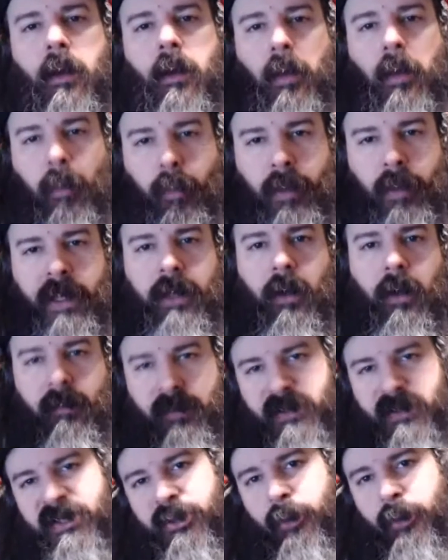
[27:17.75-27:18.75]
read over
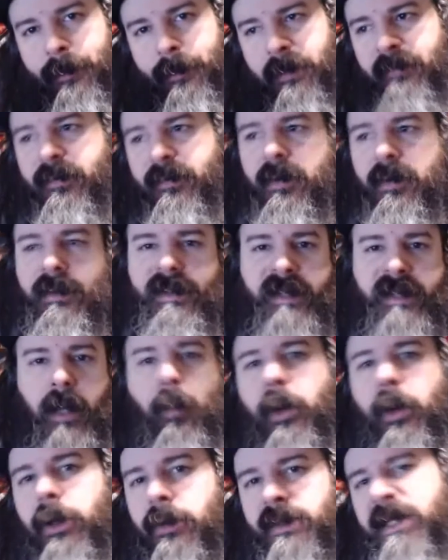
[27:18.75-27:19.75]
script if there's
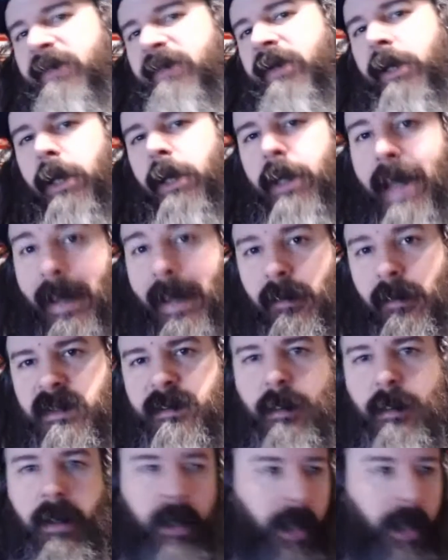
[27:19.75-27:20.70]
someone who's giving an announcement